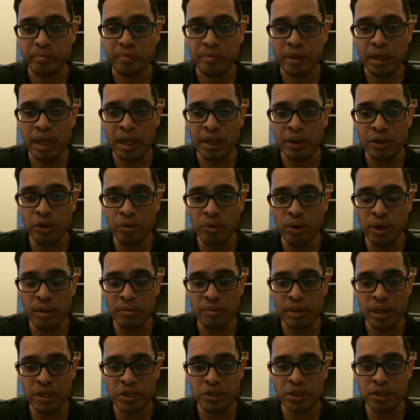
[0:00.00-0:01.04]
I do want to
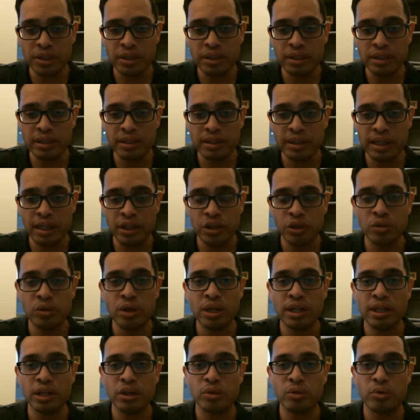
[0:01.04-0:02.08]
mention that you
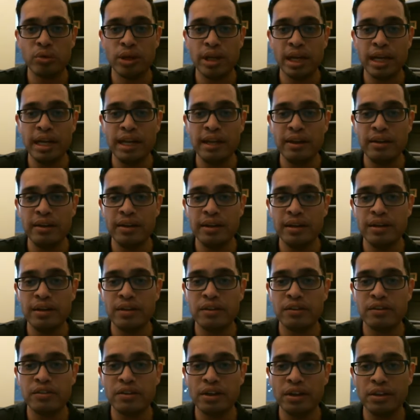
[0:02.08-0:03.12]
can create
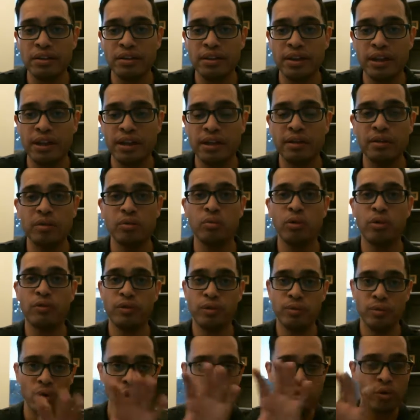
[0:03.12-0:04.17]
something with an
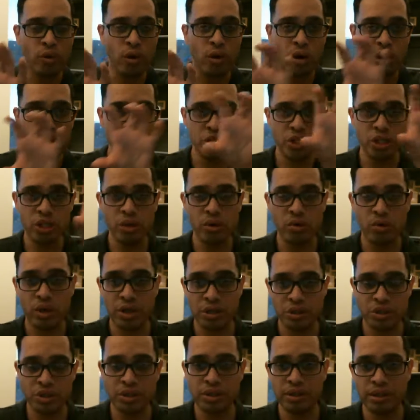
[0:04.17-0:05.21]
overarching
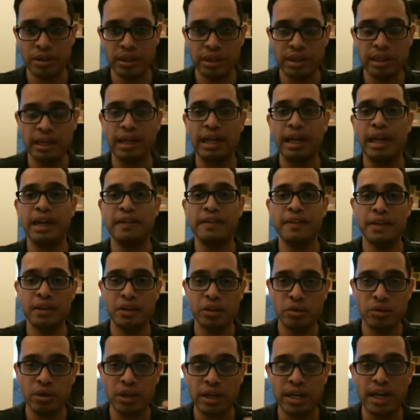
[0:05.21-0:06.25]
question, and then you
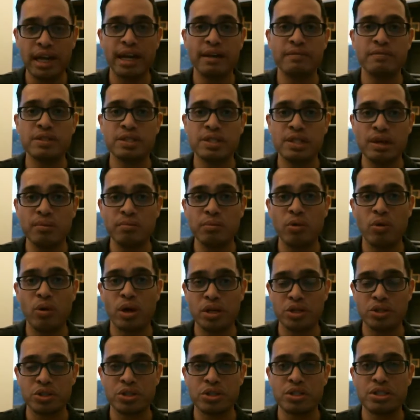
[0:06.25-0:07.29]
can have
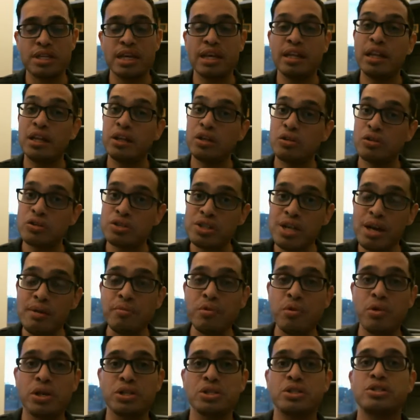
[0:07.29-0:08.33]
sub-questions. And then your
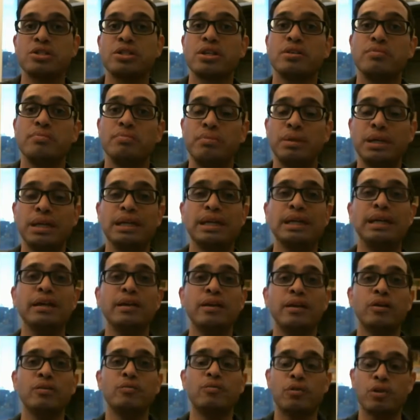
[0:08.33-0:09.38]
sub-questions can be,
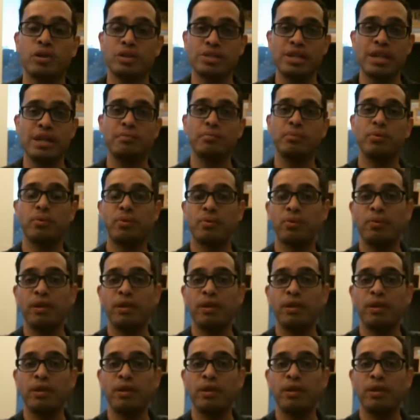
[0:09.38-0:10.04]
for example,